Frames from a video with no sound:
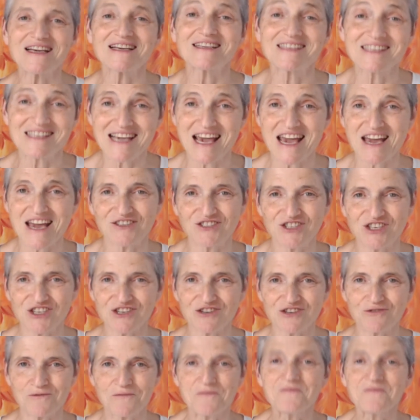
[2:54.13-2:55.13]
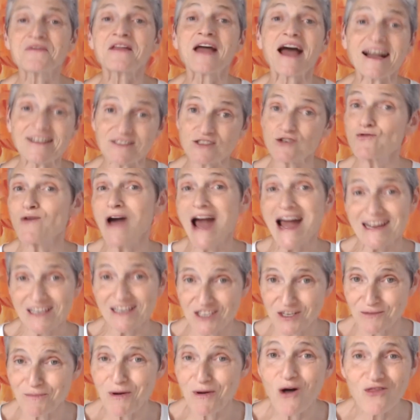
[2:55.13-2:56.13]
is saying to you and you
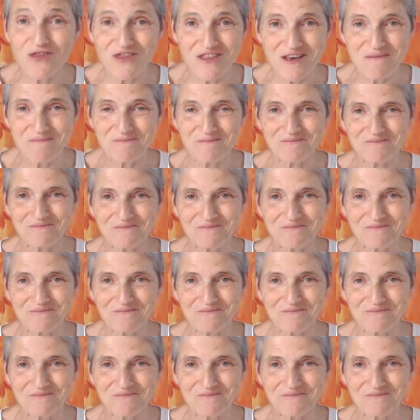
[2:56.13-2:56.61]
act upon them.